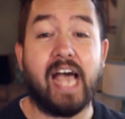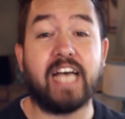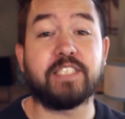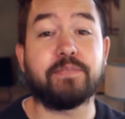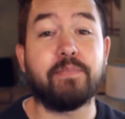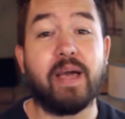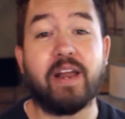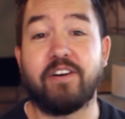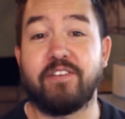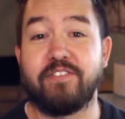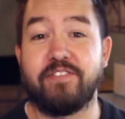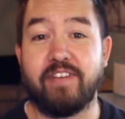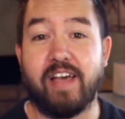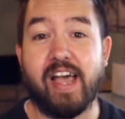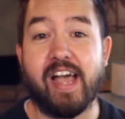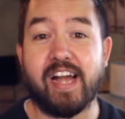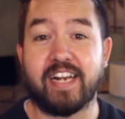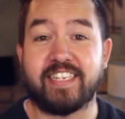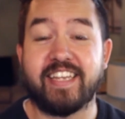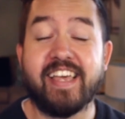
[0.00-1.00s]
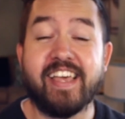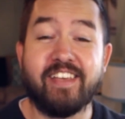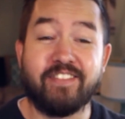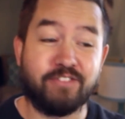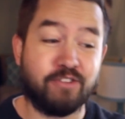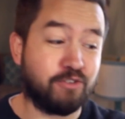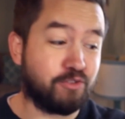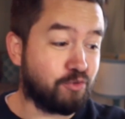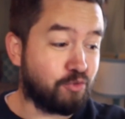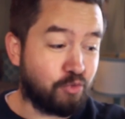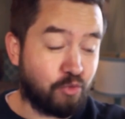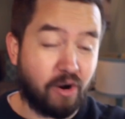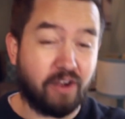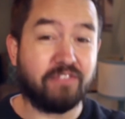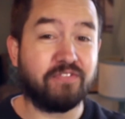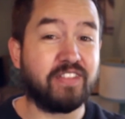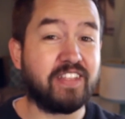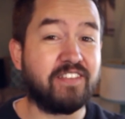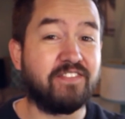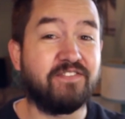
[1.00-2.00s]
As a matter of fact, there's
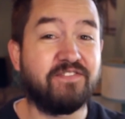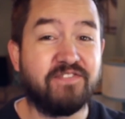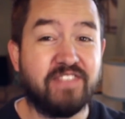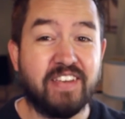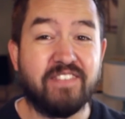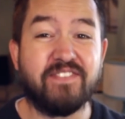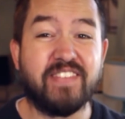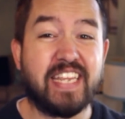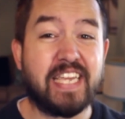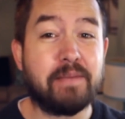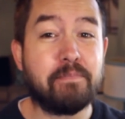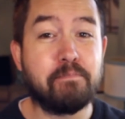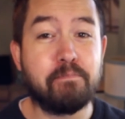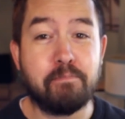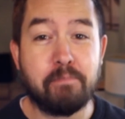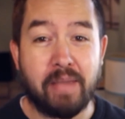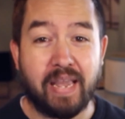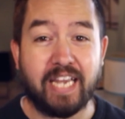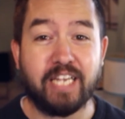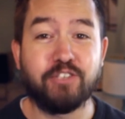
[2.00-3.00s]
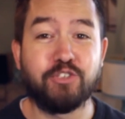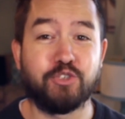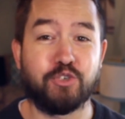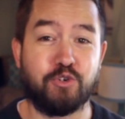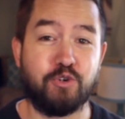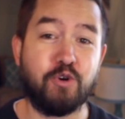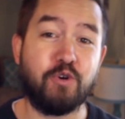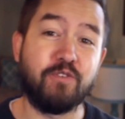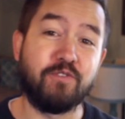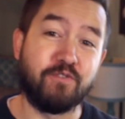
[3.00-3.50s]
roughly 50 major